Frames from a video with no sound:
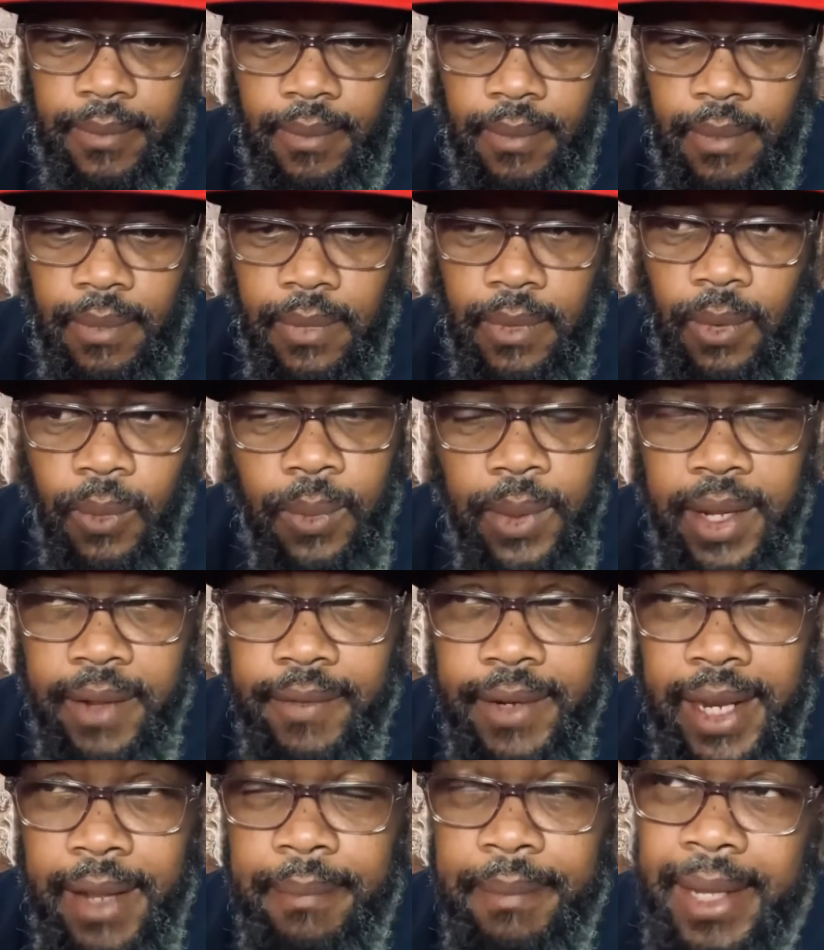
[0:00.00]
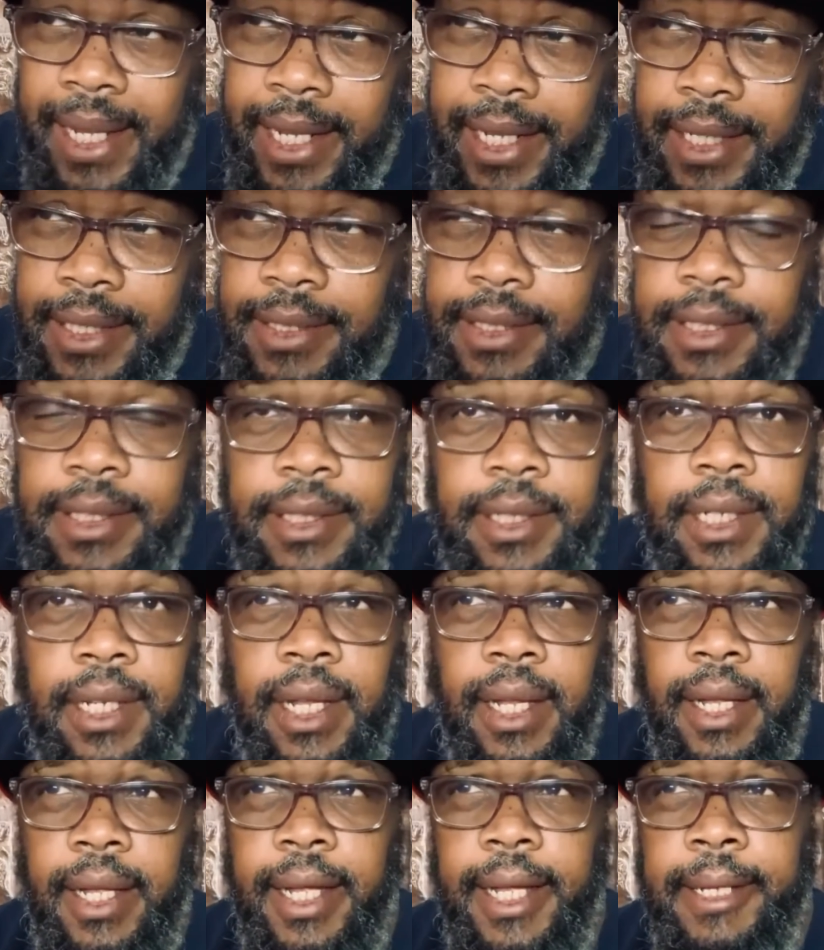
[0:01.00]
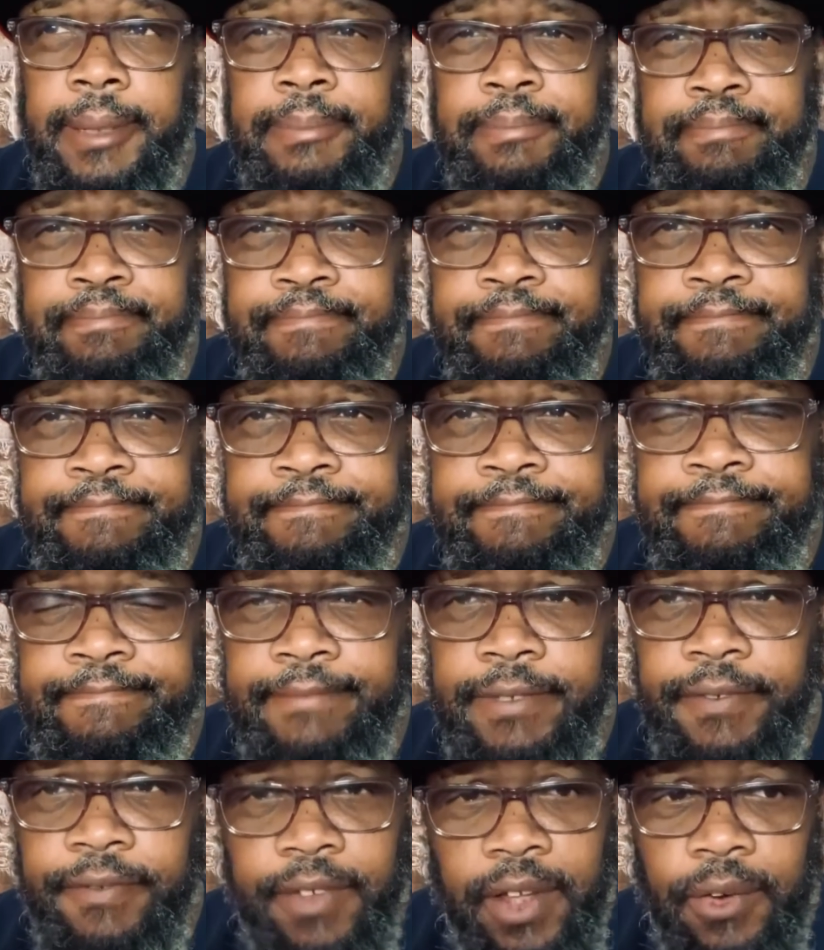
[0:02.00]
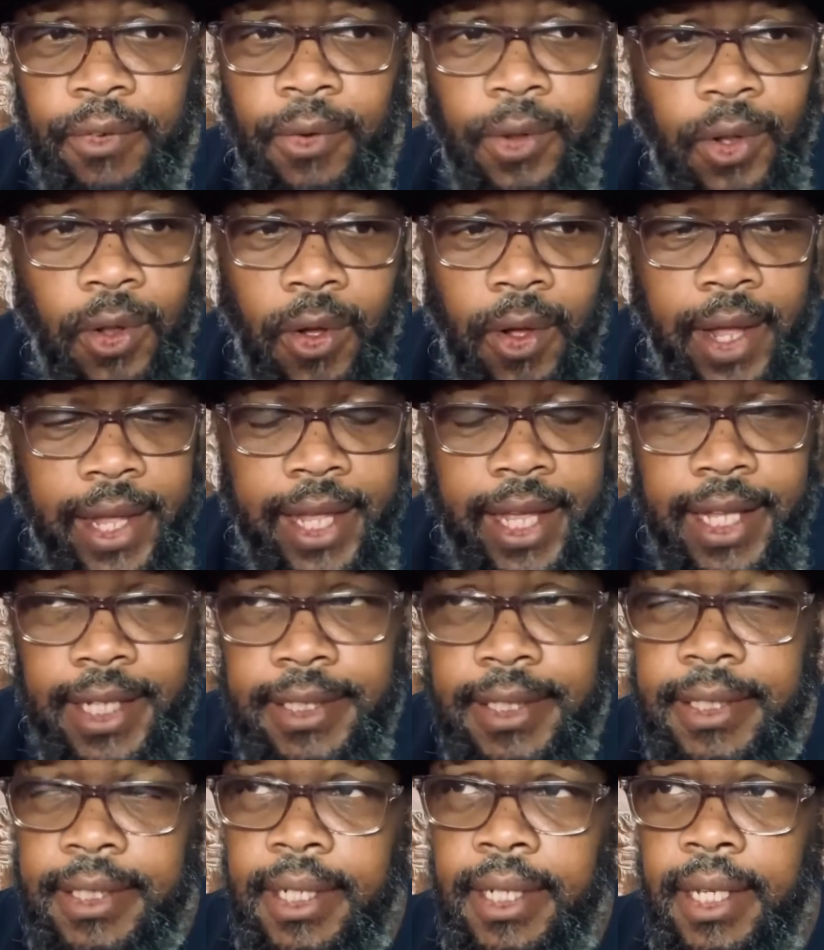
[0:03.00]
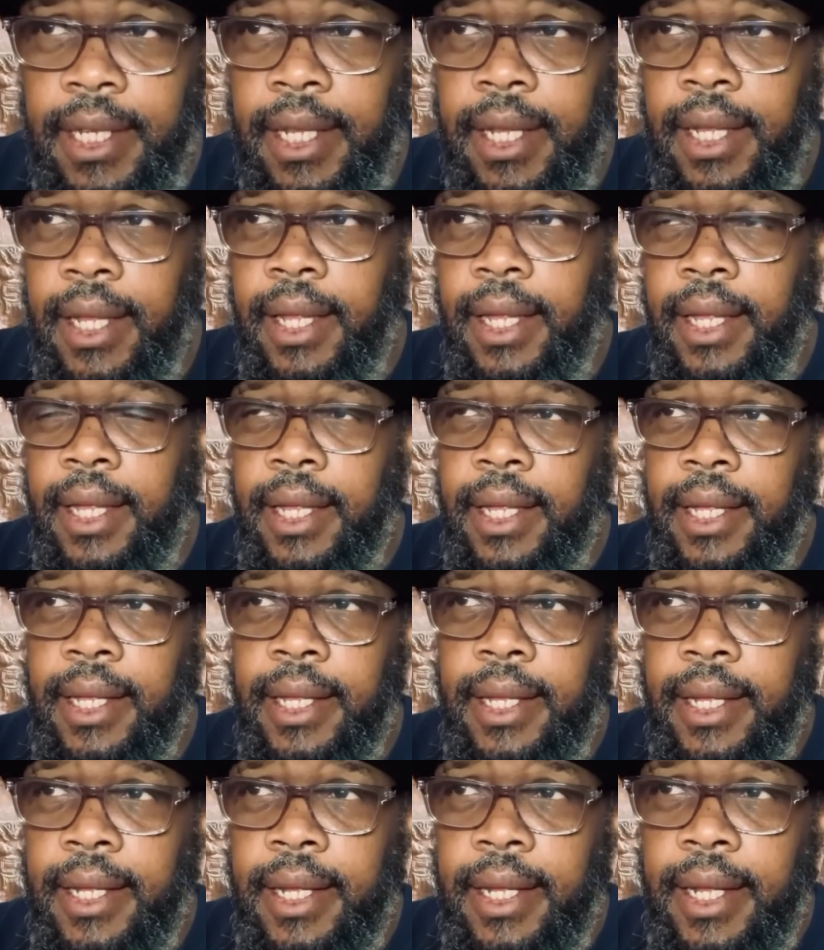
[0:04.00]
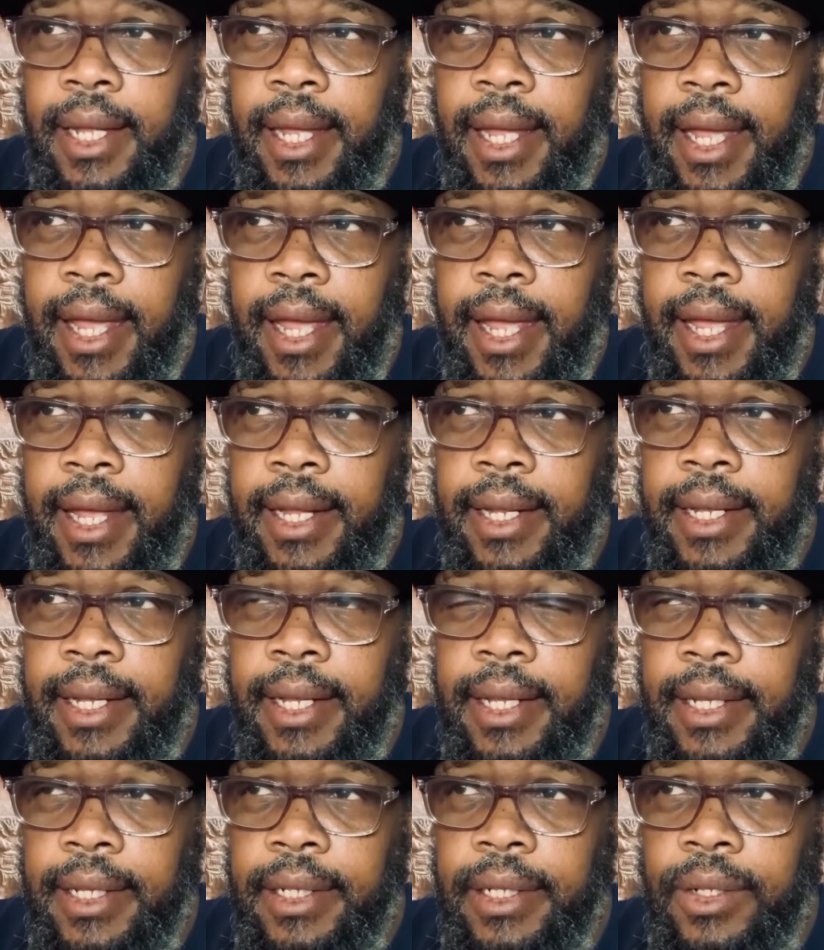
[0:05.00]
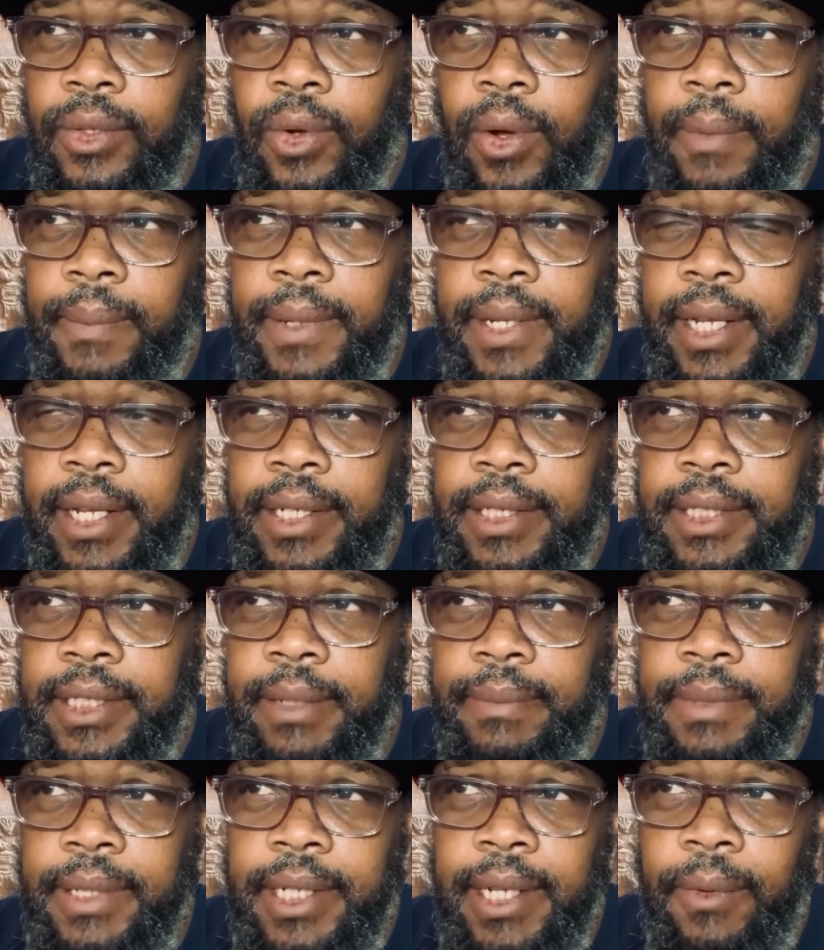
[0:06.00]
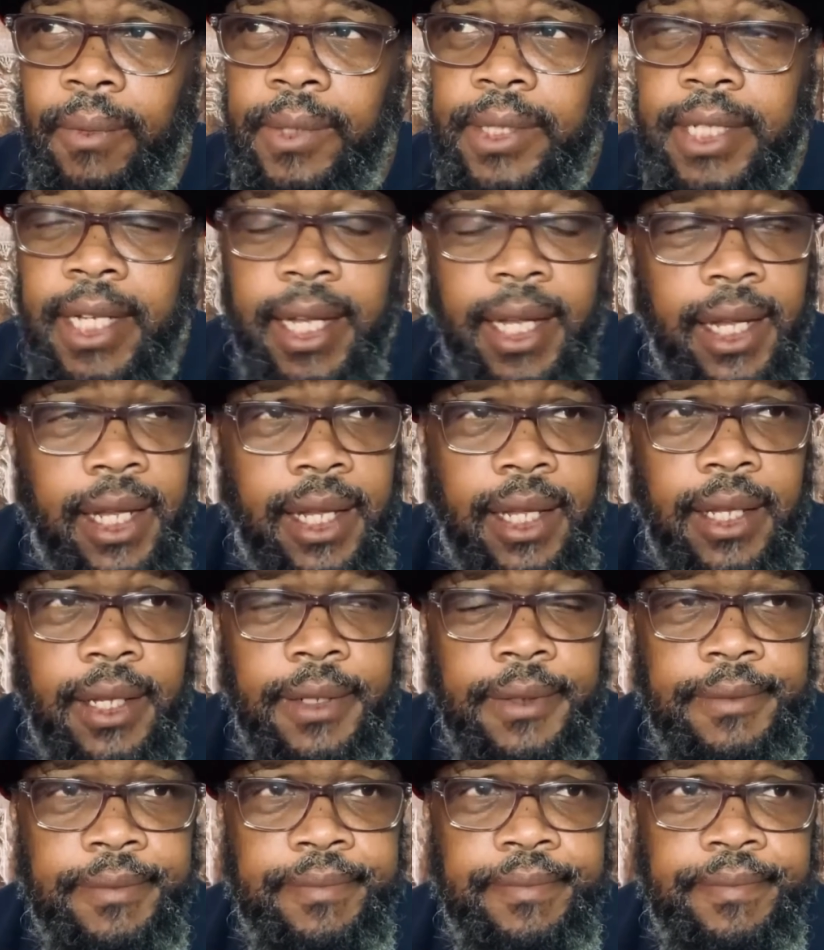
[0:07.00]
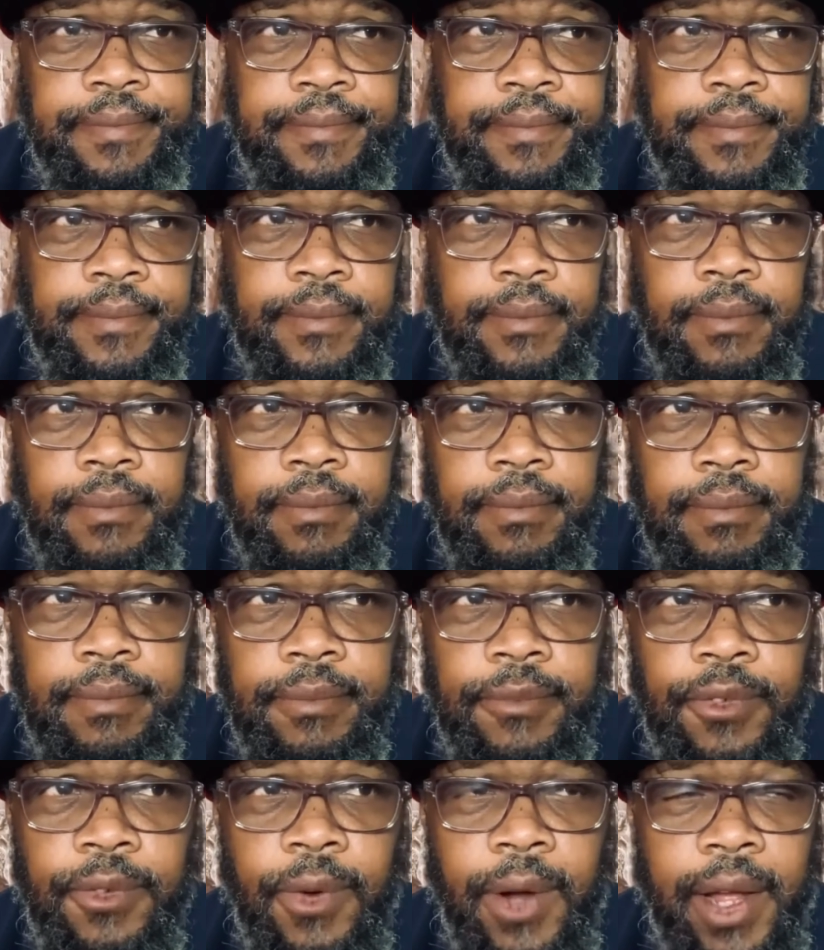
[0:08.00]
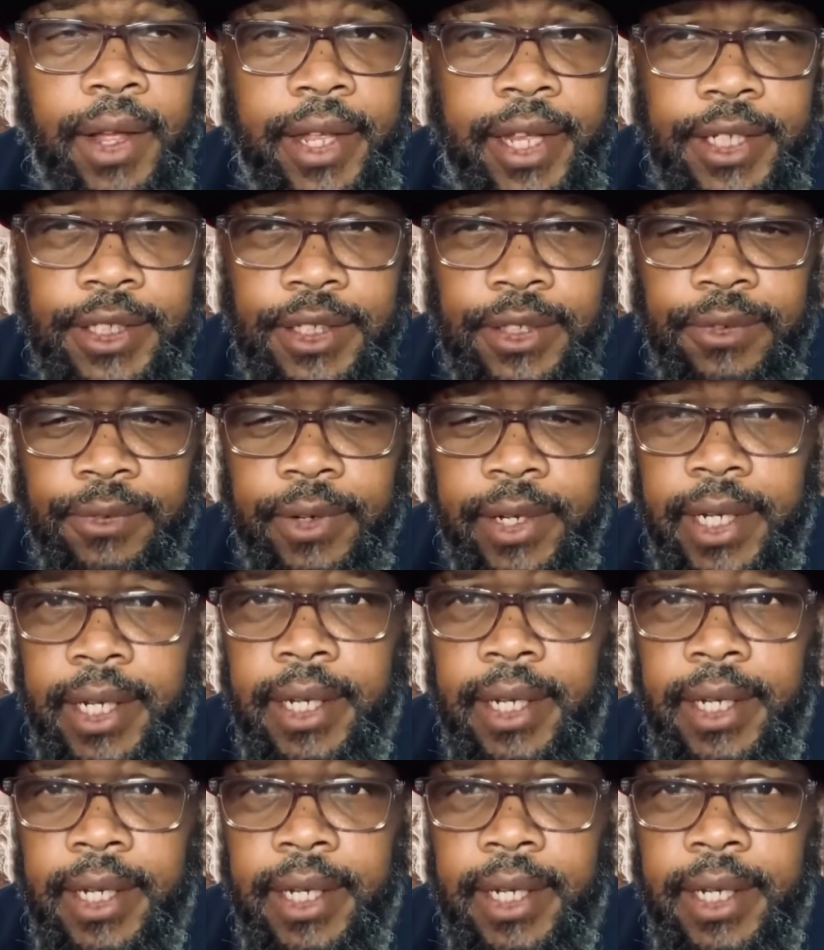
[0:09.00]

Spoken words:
whatever that means, the federal law, I guess. And normally something that would take throughout history,